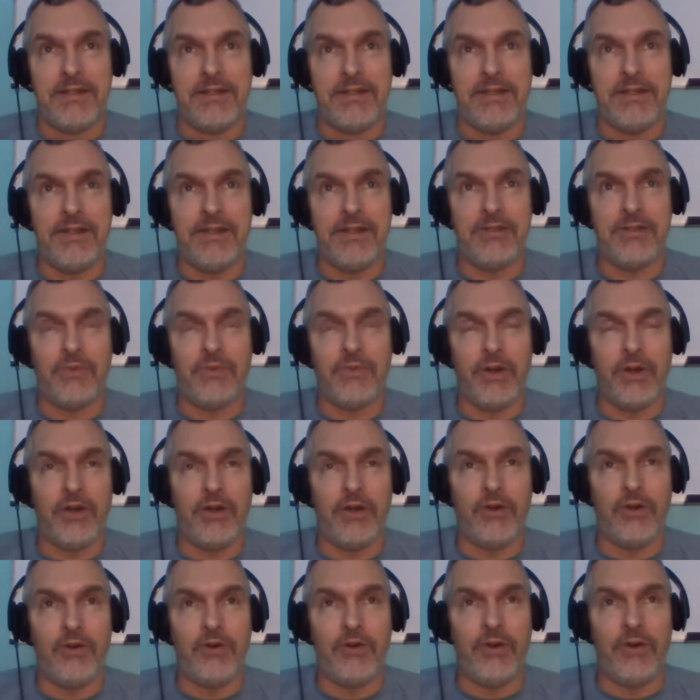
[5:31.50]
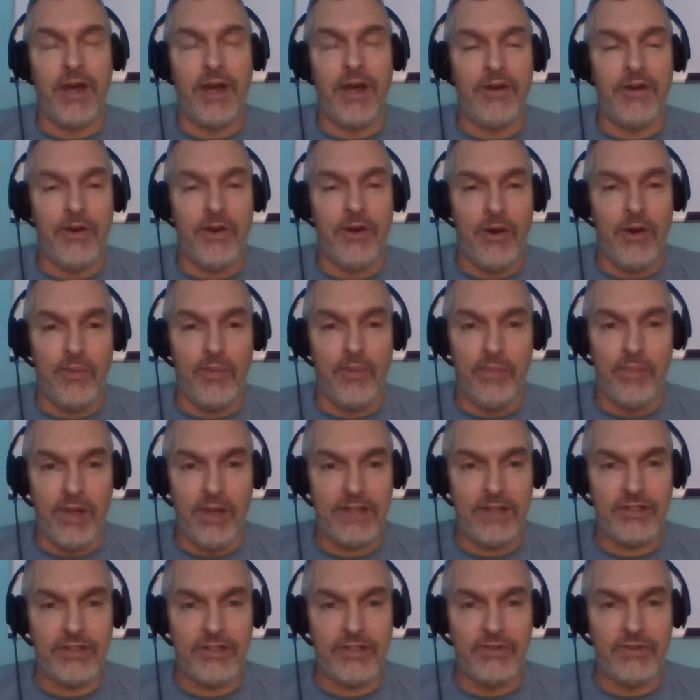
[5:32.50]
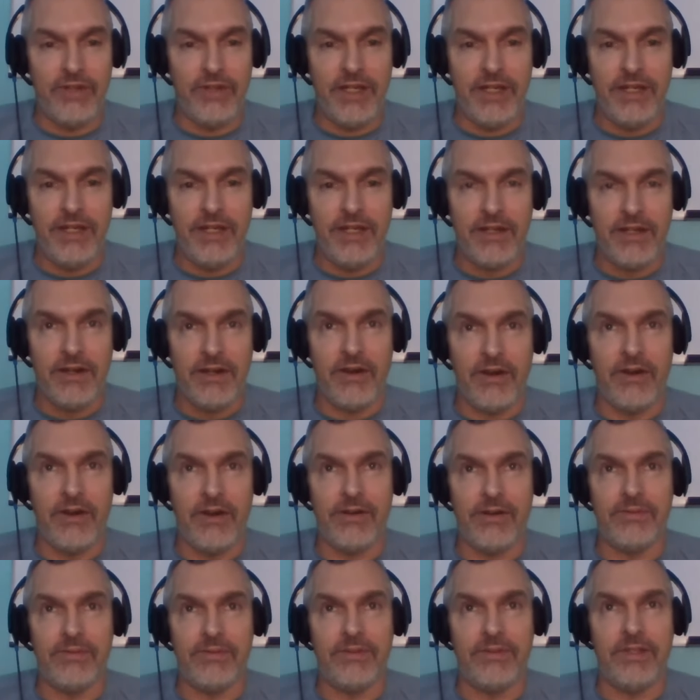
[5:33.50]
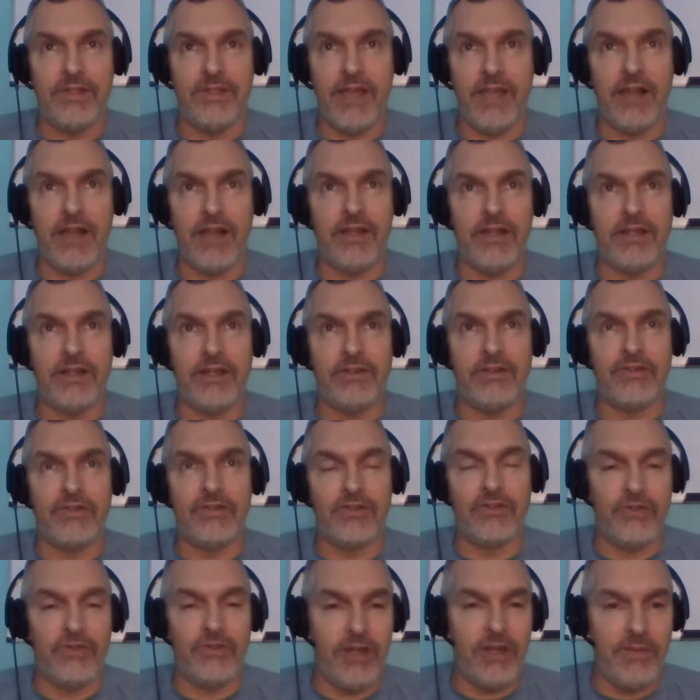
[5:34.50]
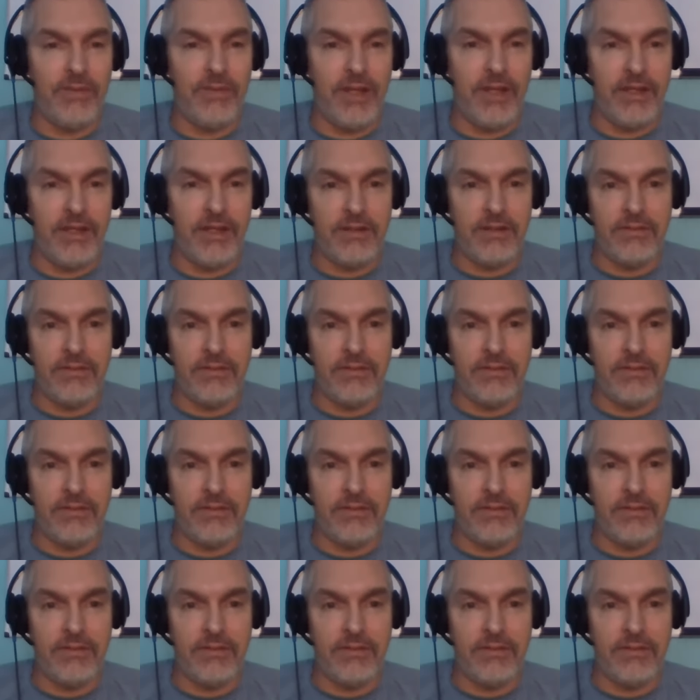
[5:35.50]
They just want to go around all blustery, all yelling and screaming.